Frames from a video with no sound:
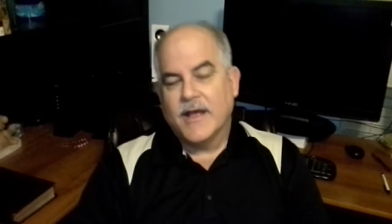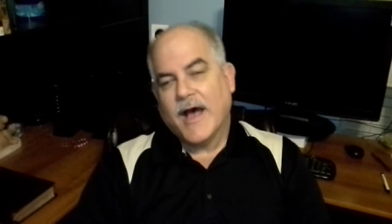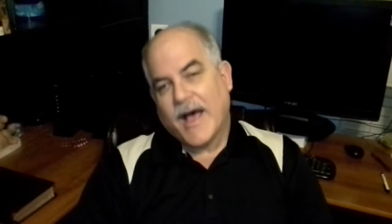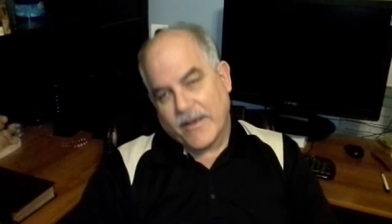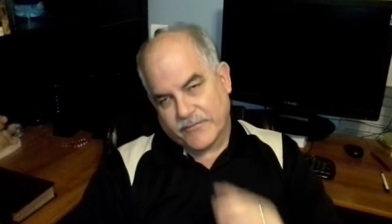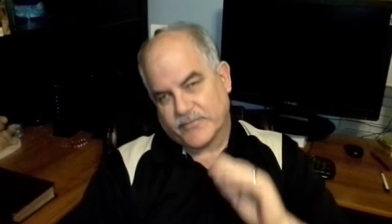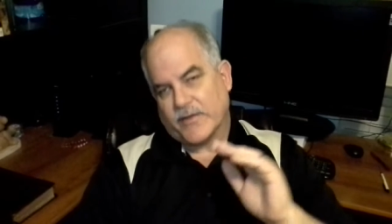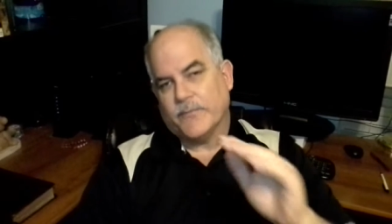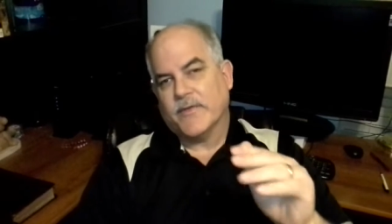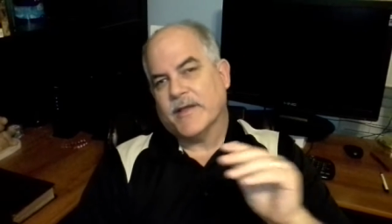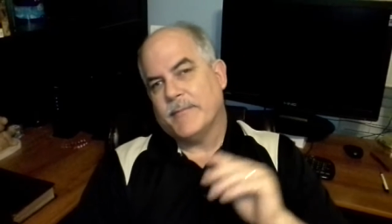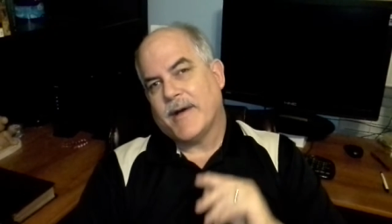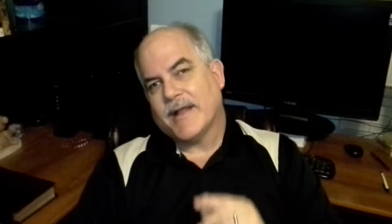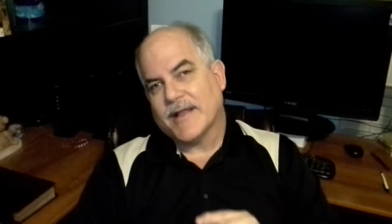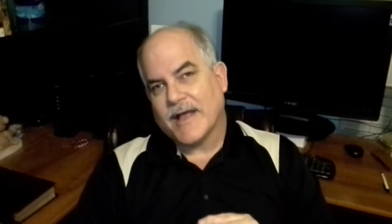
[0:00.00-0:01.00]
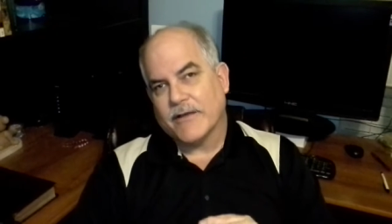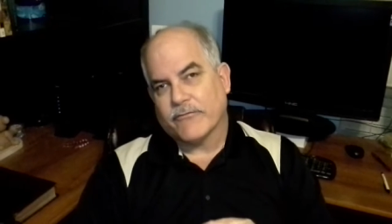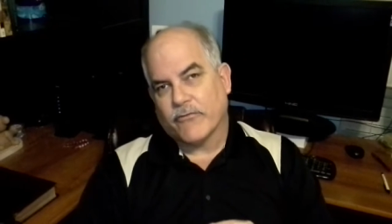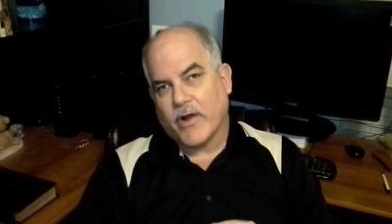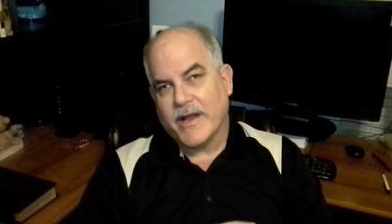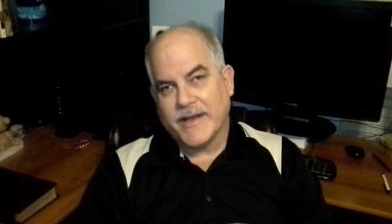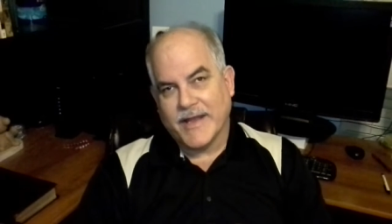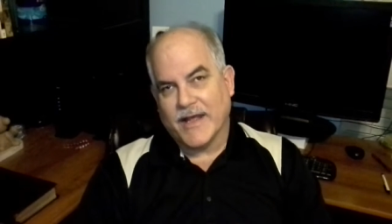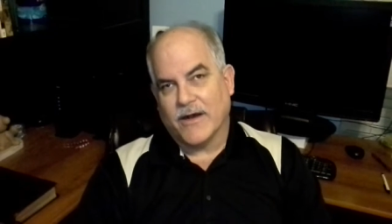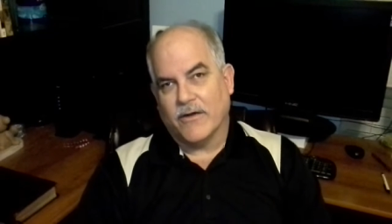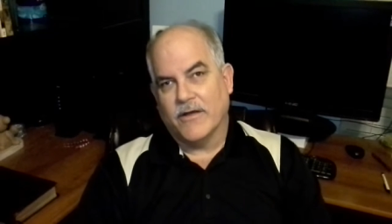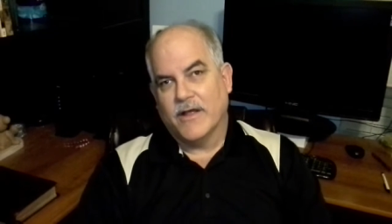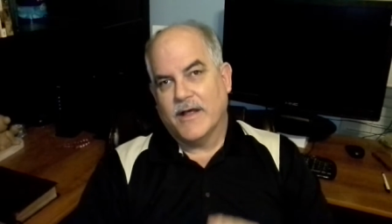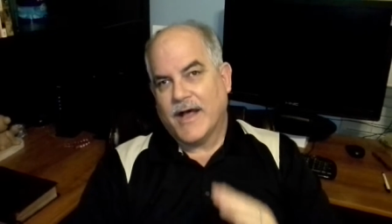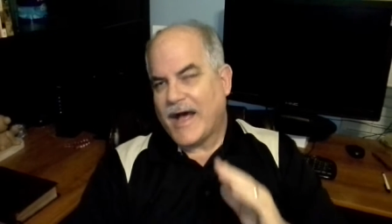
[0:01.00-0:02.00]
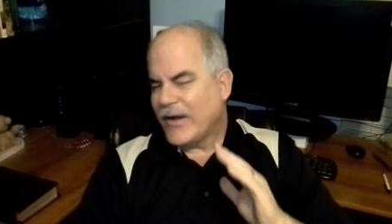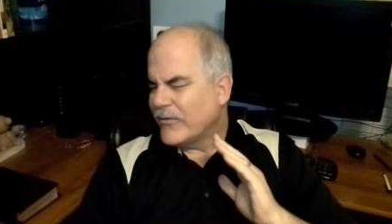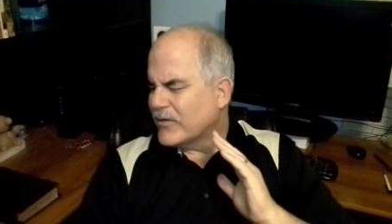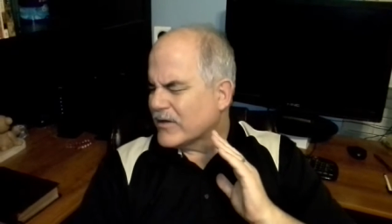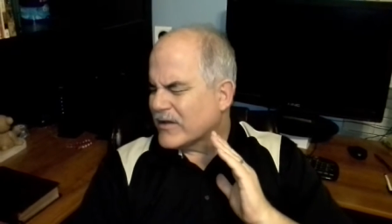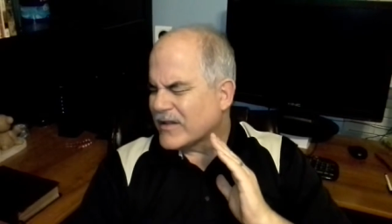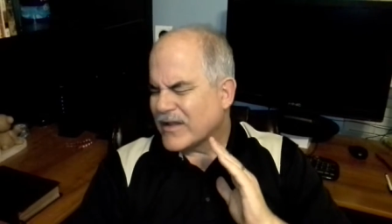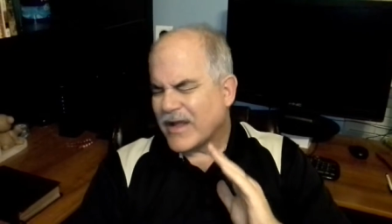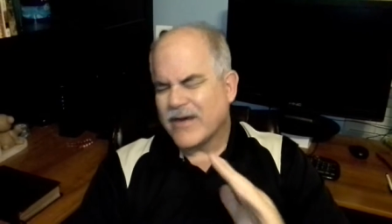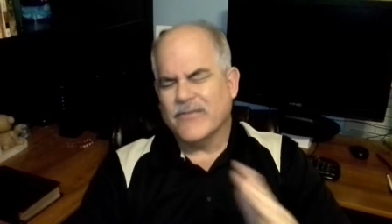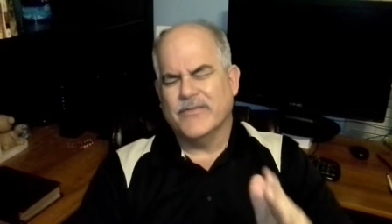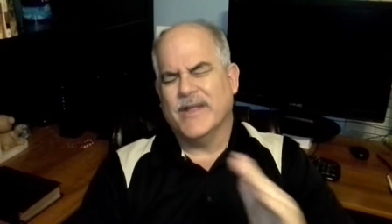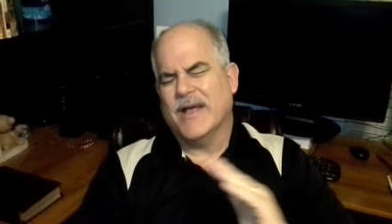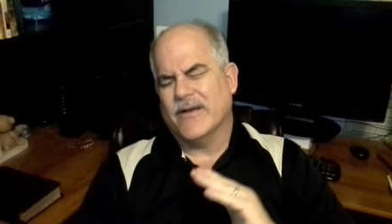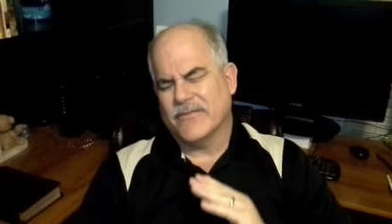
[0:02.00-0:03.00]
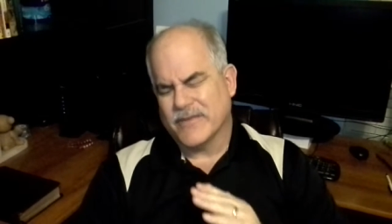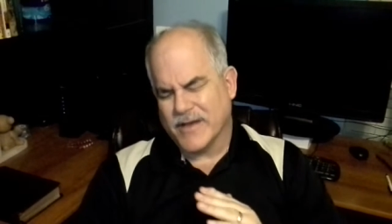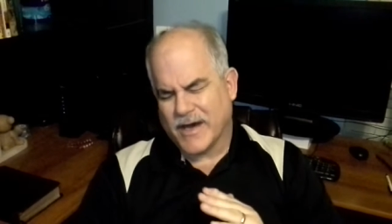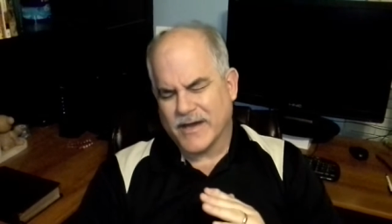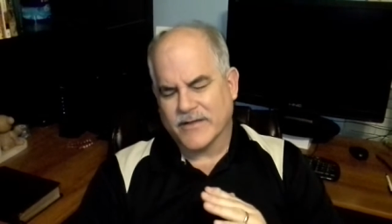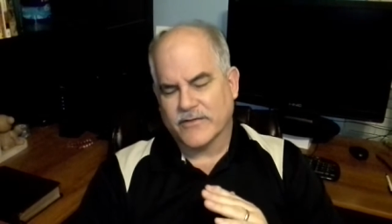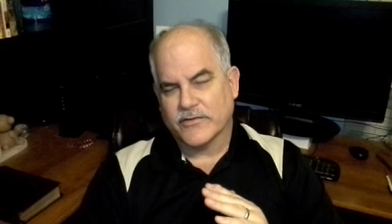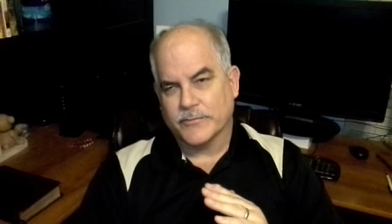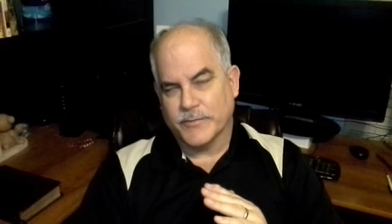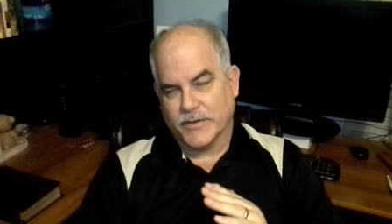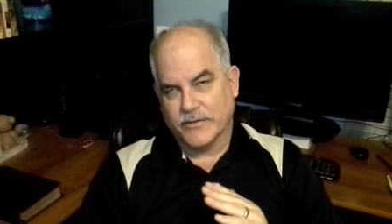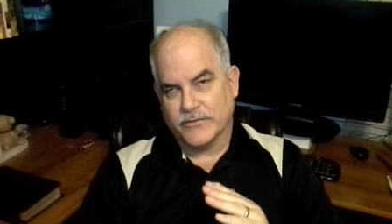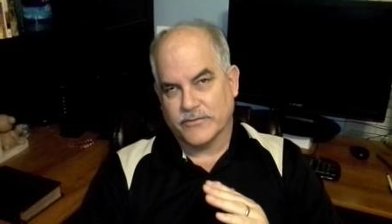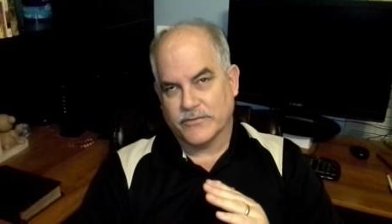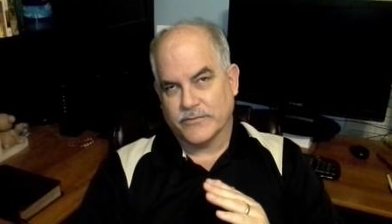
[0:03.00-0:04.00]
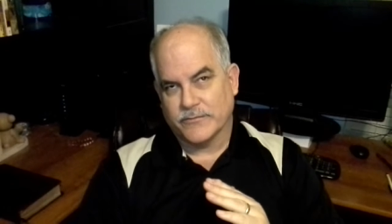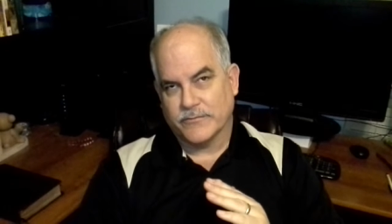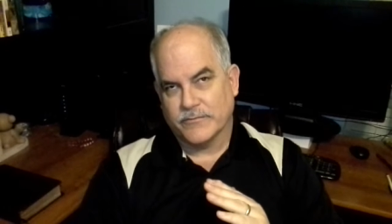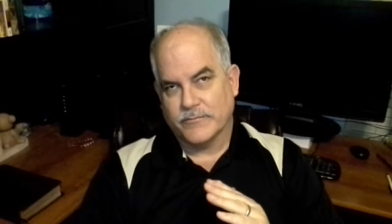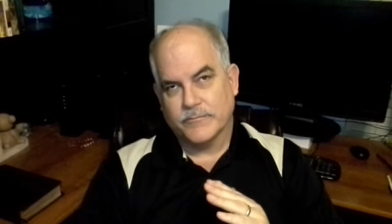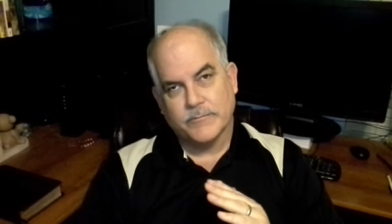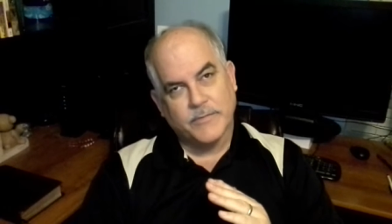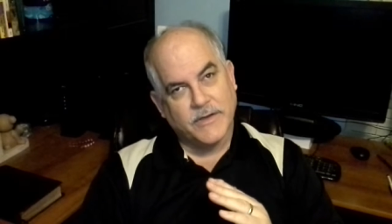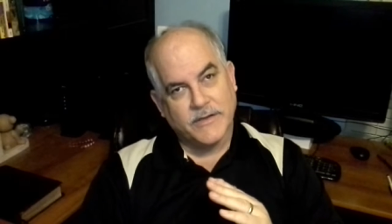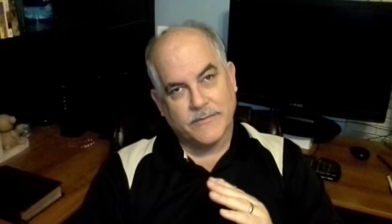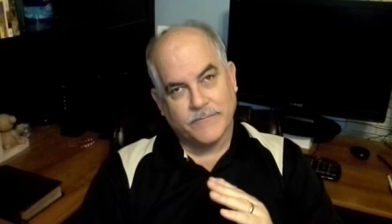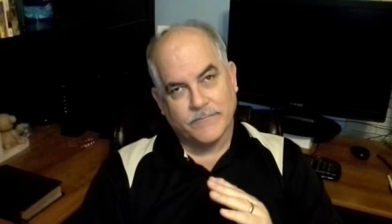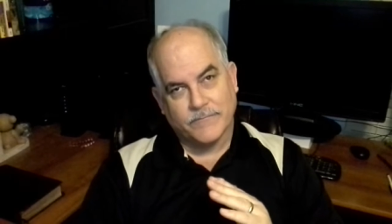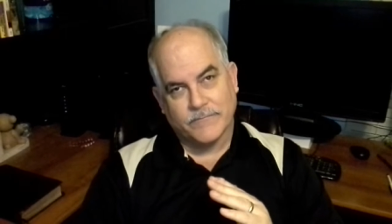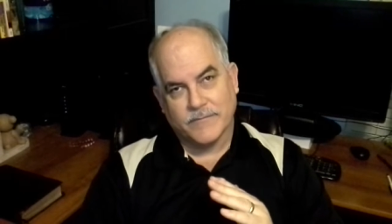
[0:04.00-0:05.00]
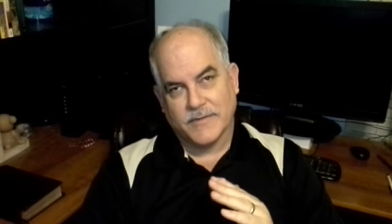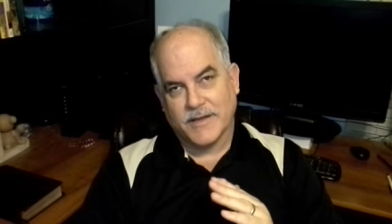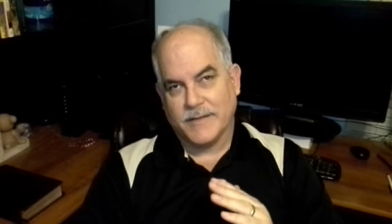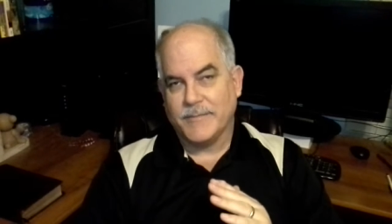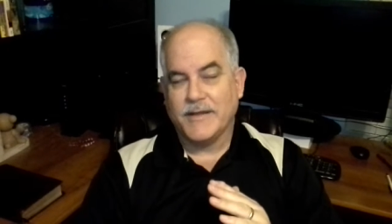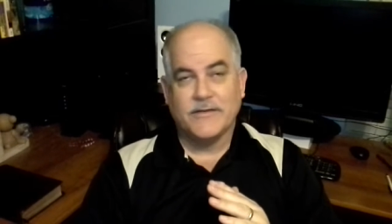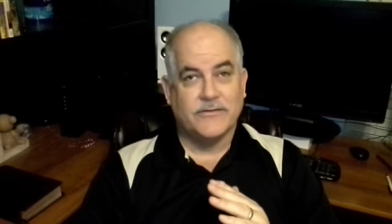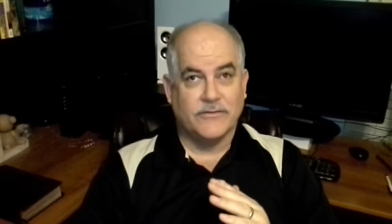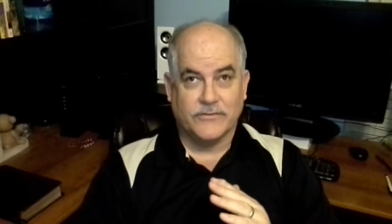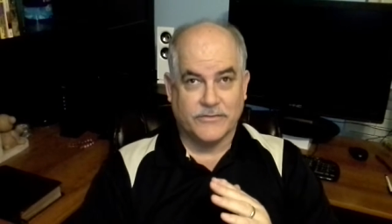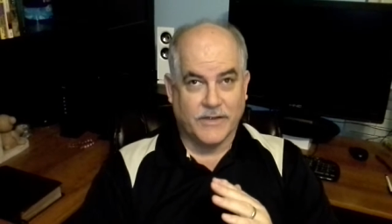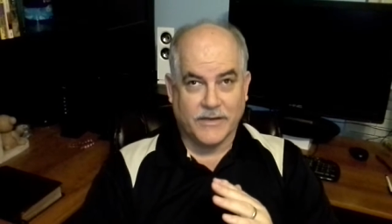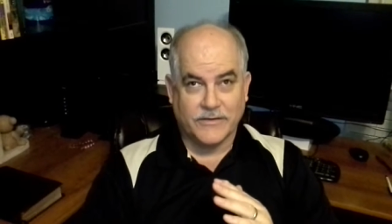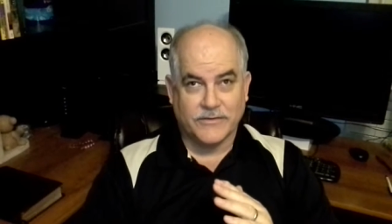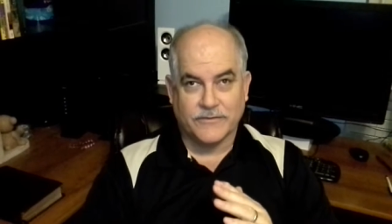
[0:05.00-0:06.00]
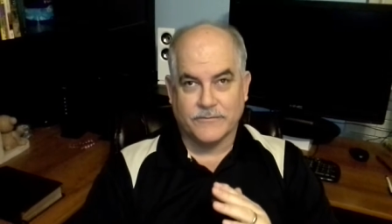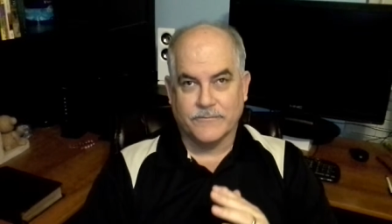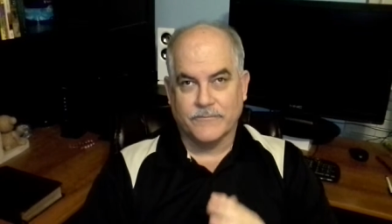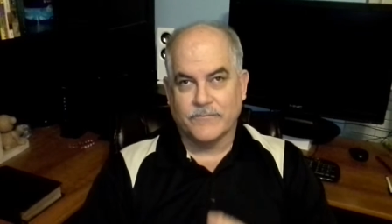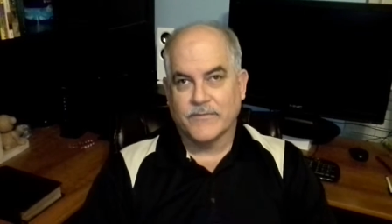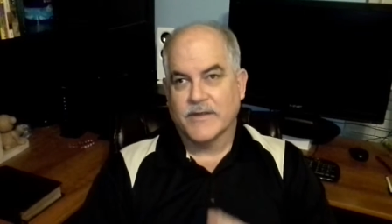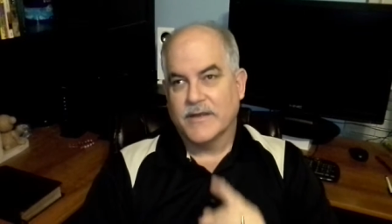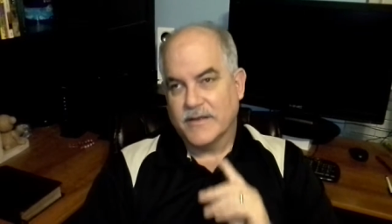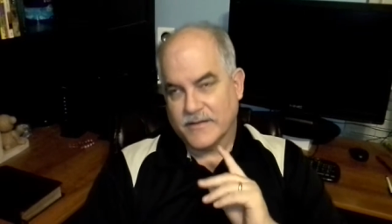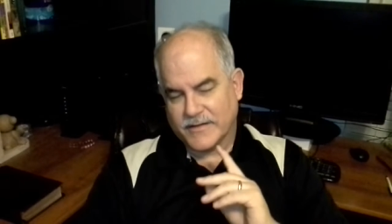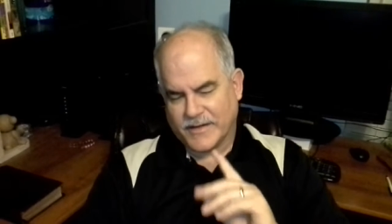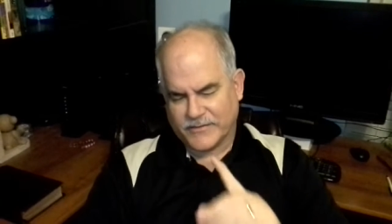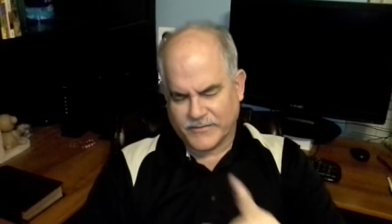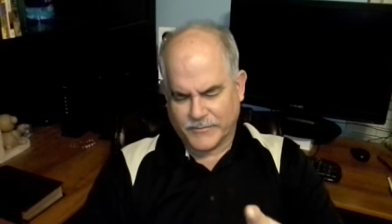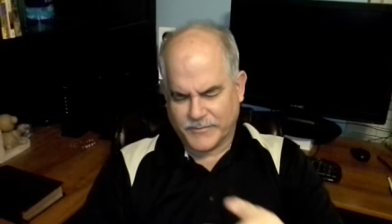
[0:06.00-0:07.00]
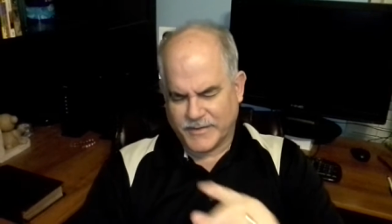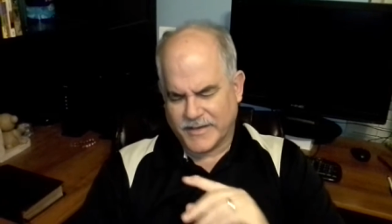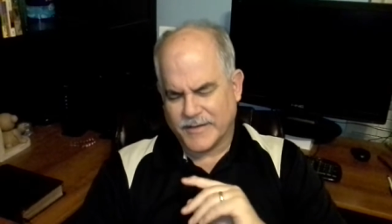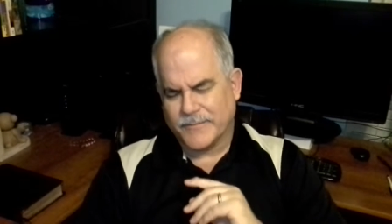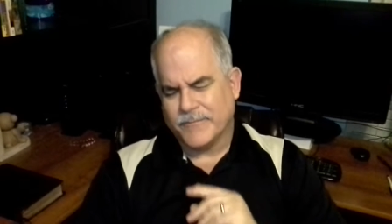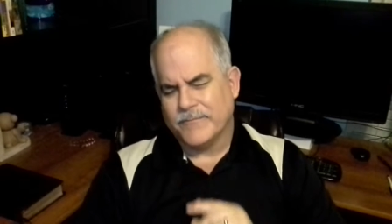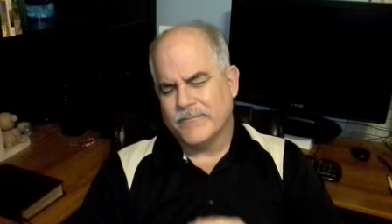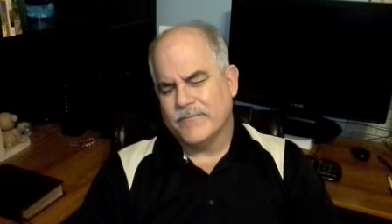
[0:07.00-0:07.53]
I have something in my life right now I would love to have God expose. But He may choose not to. That's up to Him.